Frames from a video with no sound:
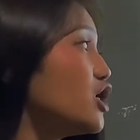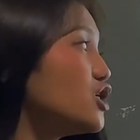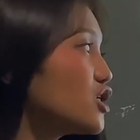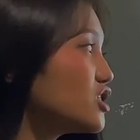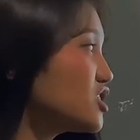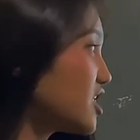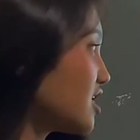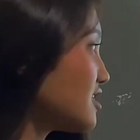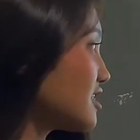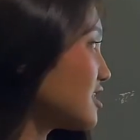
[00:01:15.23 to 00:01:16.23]
you could
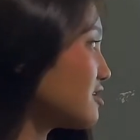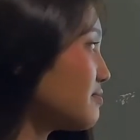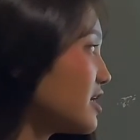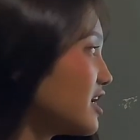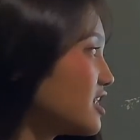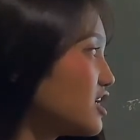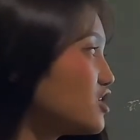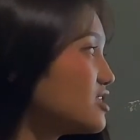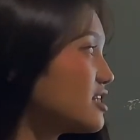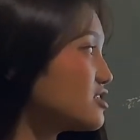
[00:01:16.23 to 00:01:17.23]
share that in the beginning
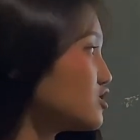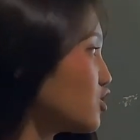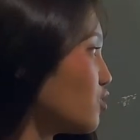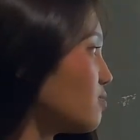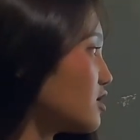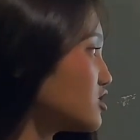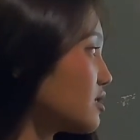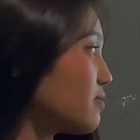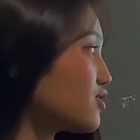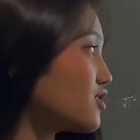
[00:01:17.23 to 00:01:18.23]
you didn't know much
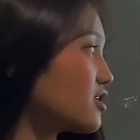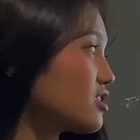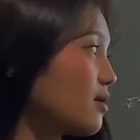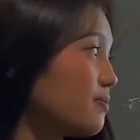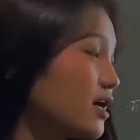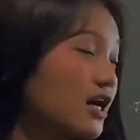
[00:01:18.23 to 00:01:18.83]
about your topic